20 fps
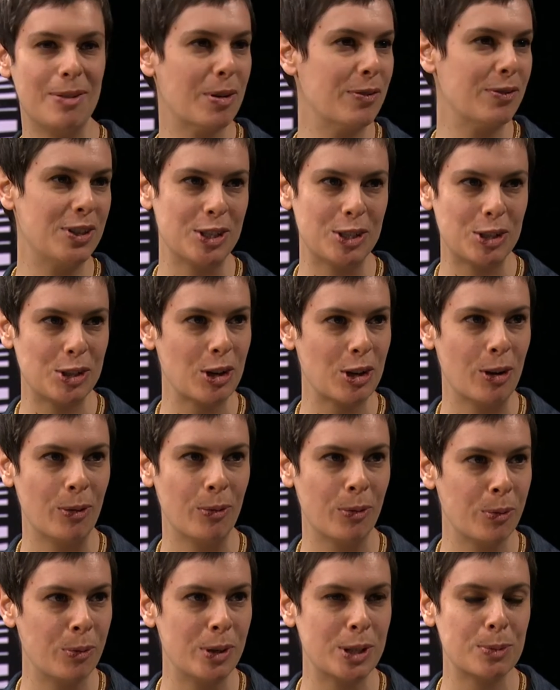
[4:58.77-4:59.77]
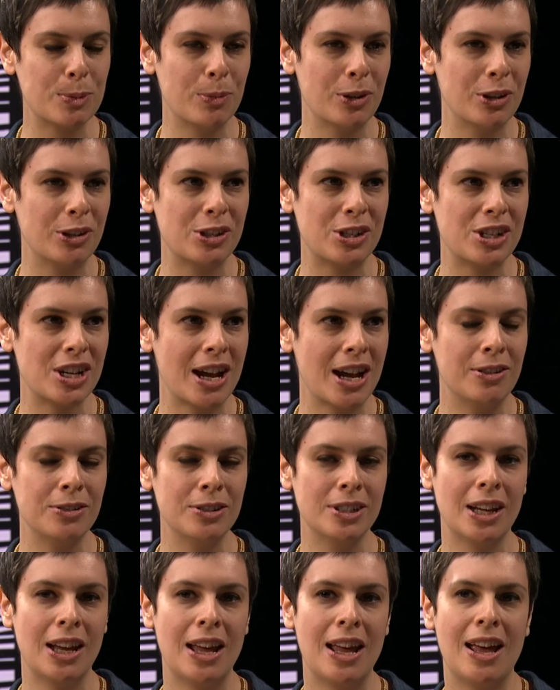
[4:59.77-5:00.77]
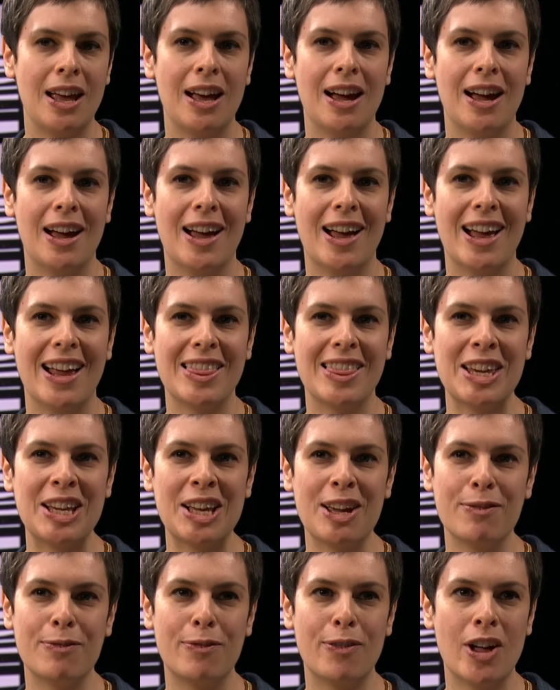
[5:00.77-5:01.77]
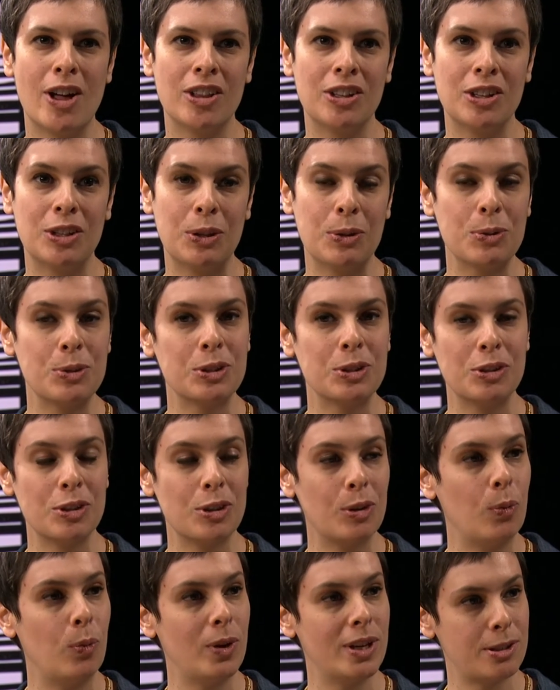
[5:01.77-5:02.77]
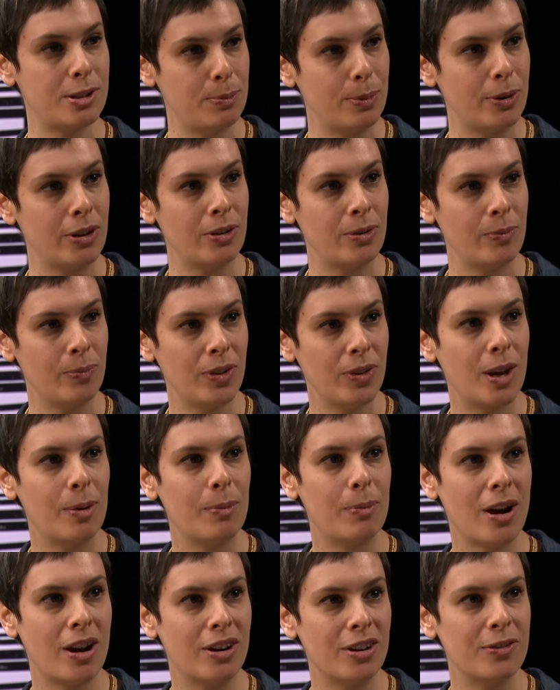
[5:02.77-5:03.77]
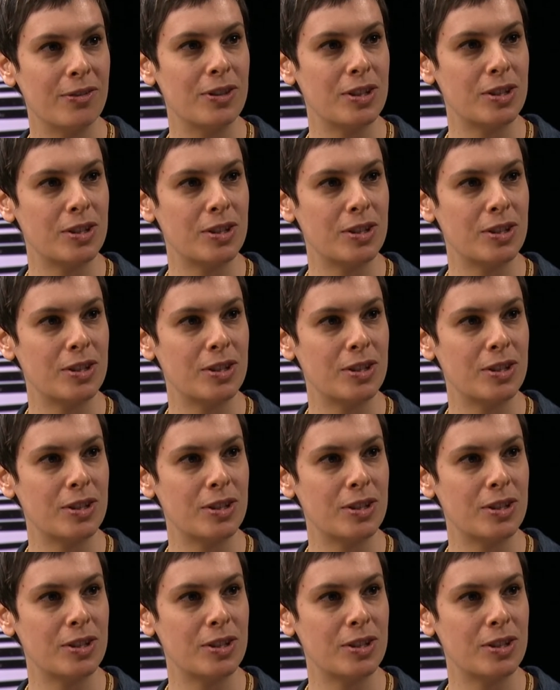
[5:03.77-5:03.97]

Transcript: of this show, Whisper or Shout. Uh, I think I fall closer to the whisper part of the